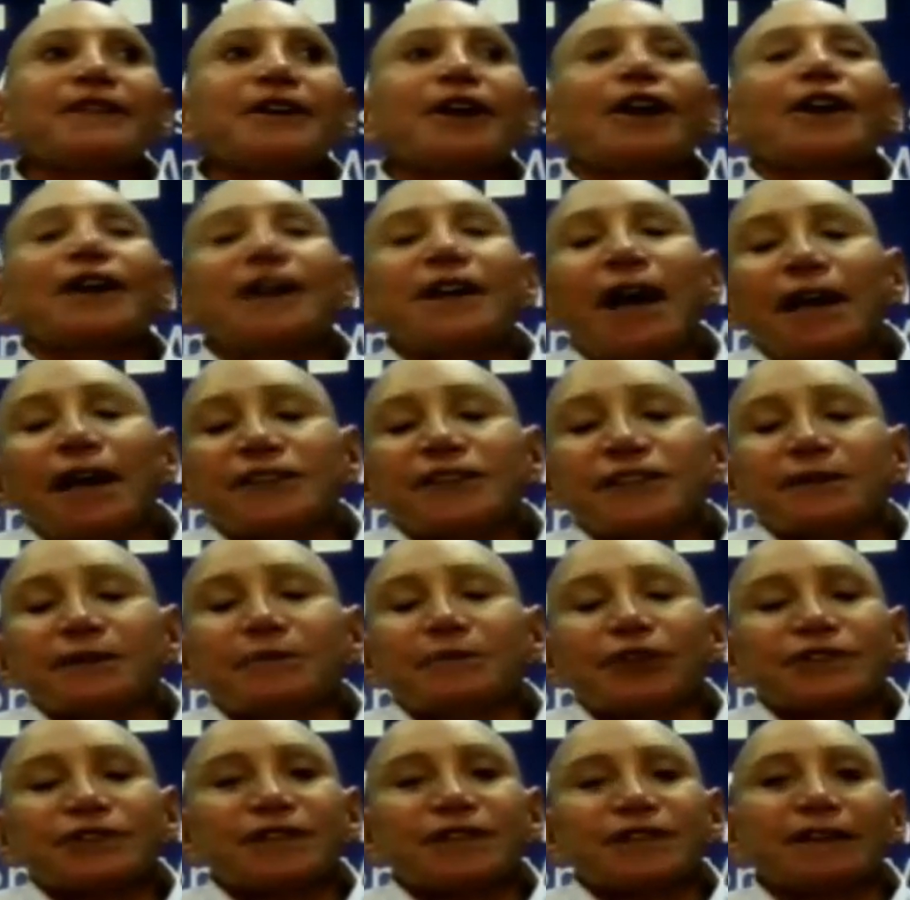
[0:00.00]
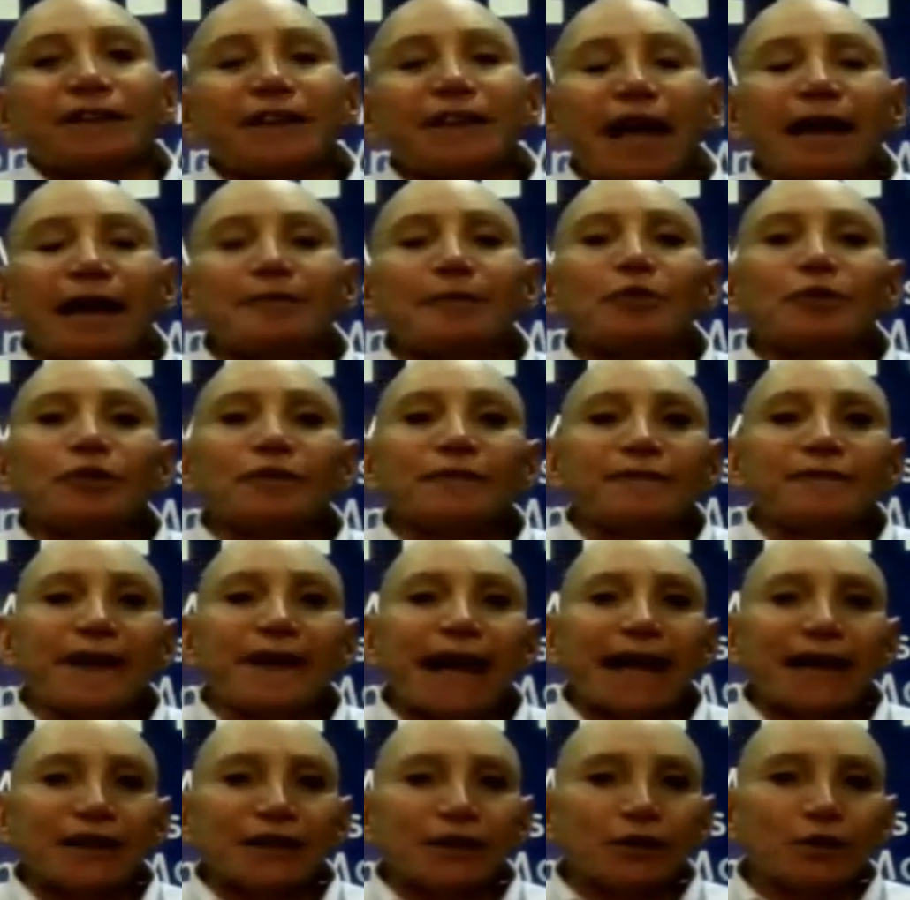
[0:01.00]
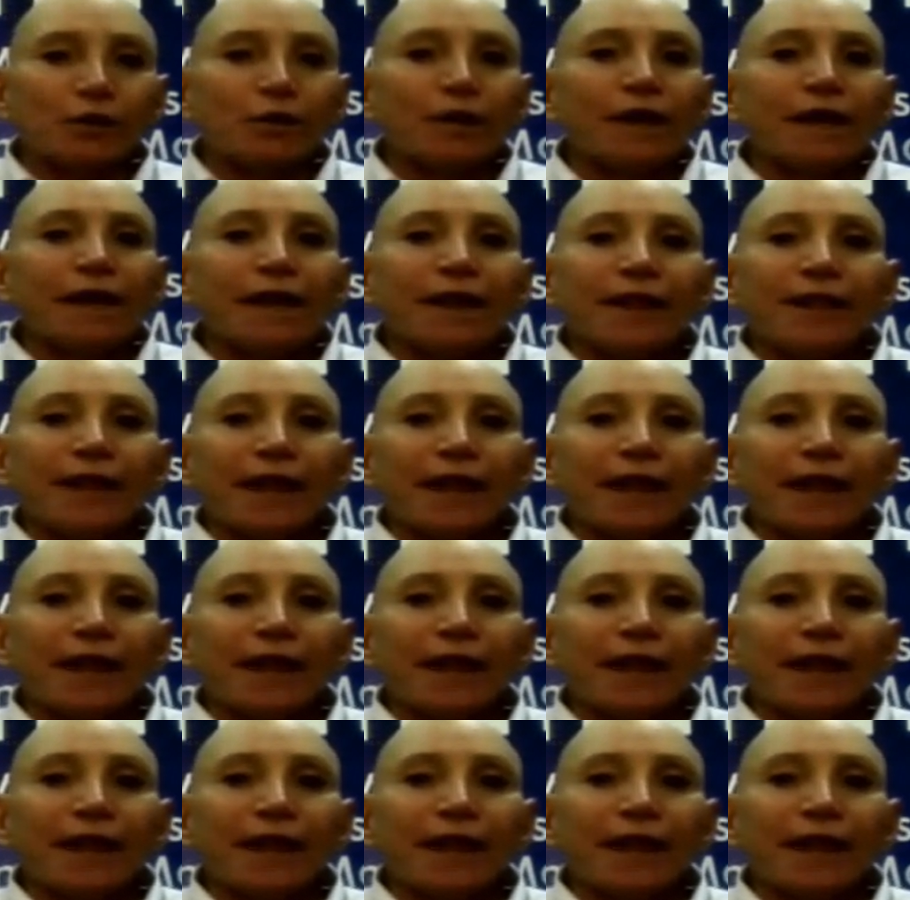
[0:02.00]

our customers a lot more value